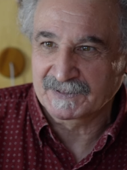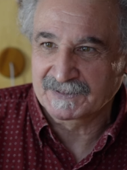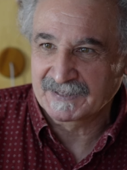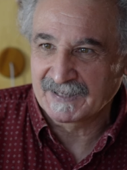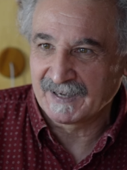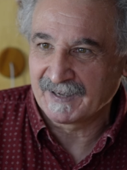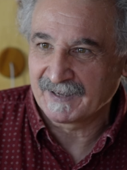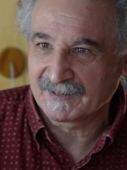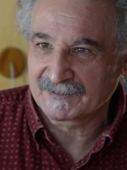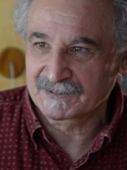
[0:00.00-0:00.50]

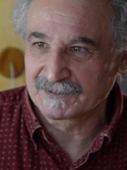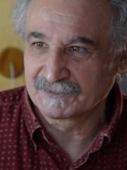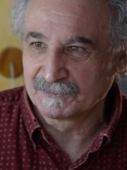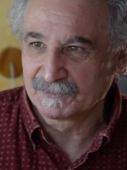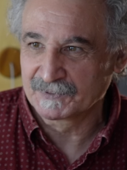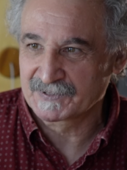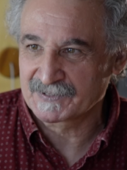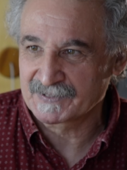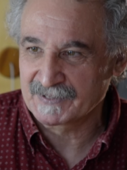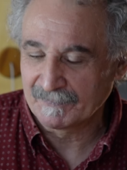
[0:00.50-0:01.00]
guitars that
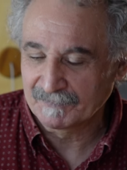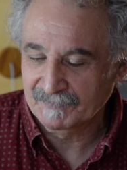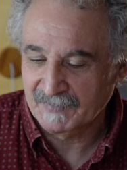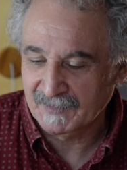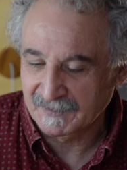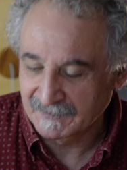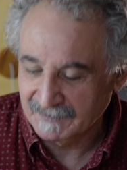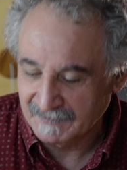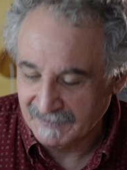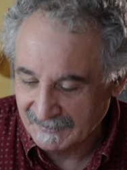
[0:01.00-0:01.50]
was
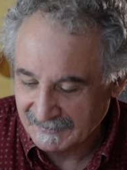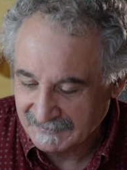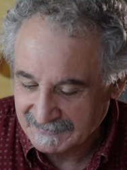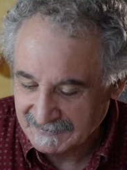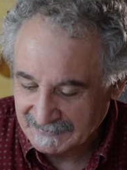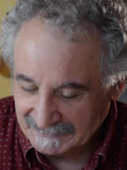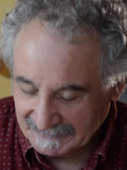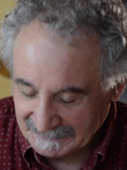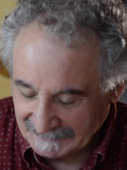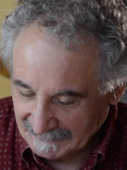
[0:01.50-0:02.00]
something
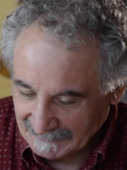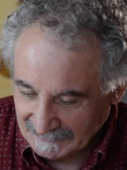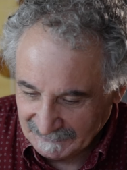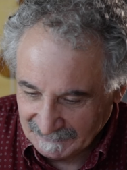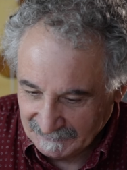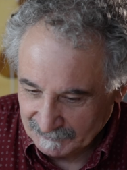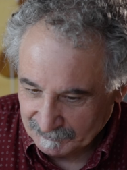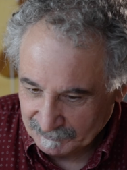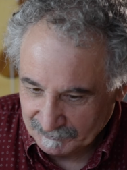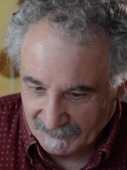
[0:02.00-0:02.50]
that
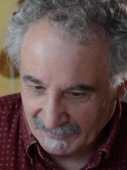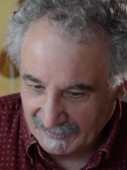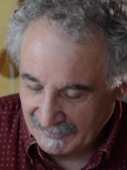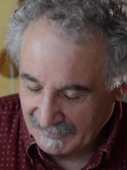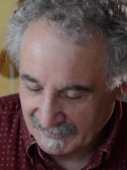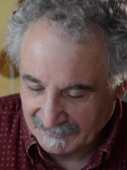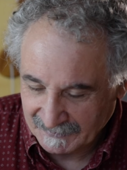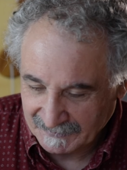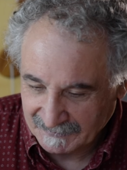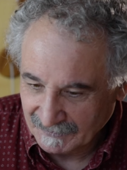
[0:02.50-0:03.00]

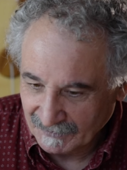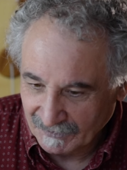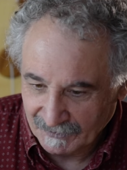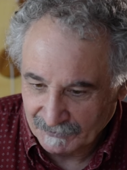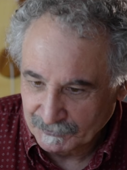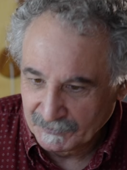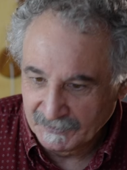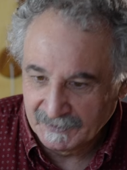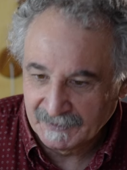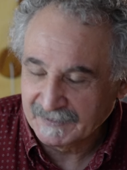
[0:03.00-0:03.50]
uh, I
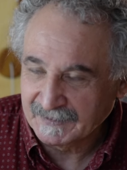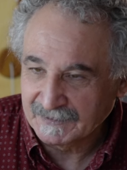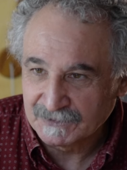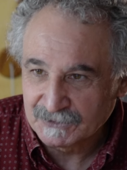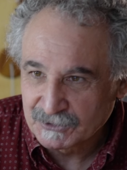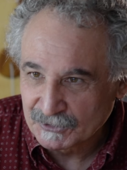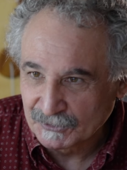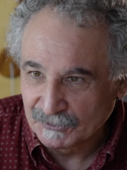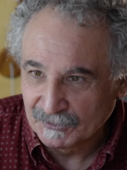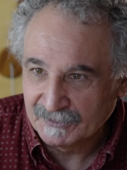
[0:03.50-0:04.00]
really
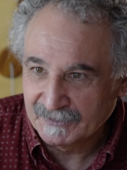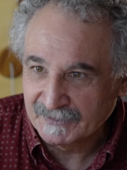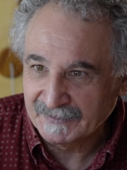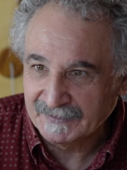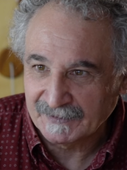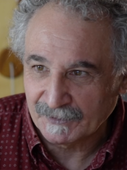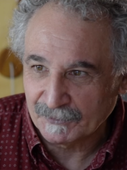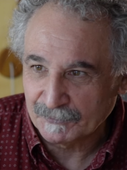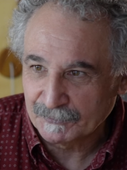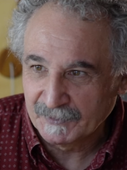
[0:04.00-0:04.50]

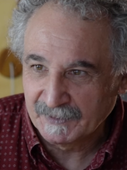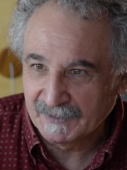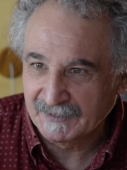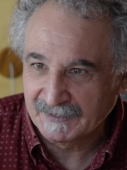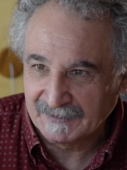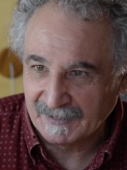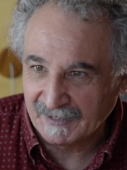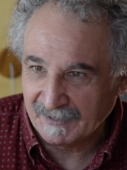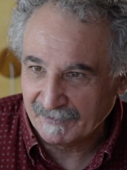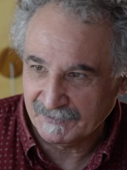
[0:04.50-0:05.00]
enjoyed, I
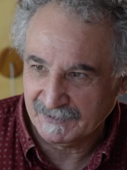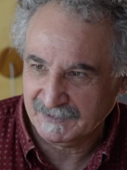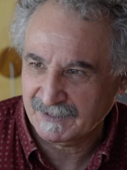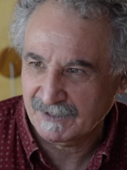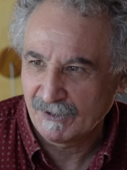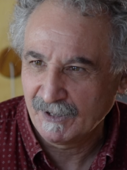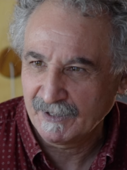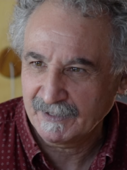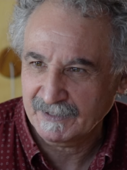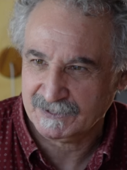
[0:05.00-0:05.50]
really loved, it
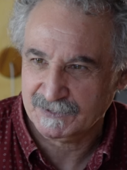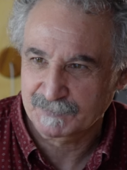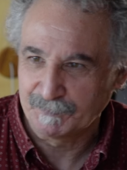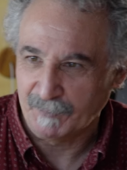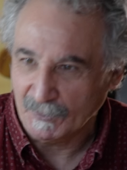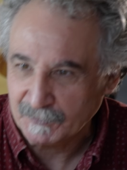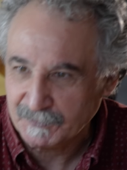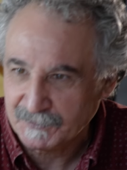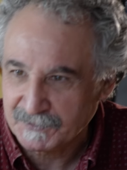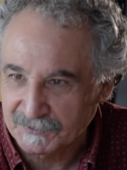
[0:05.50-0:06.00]
kind of
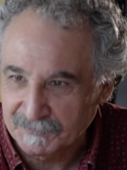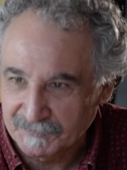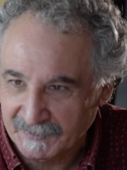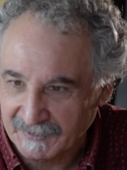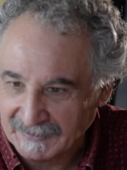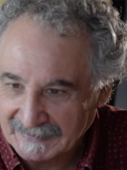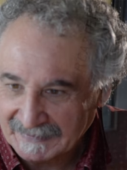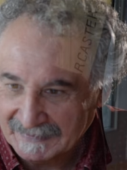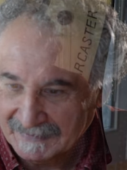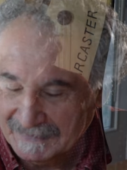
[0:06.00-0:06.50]
spoke to
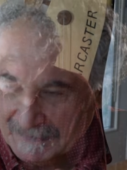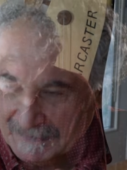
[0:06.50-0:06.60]
me.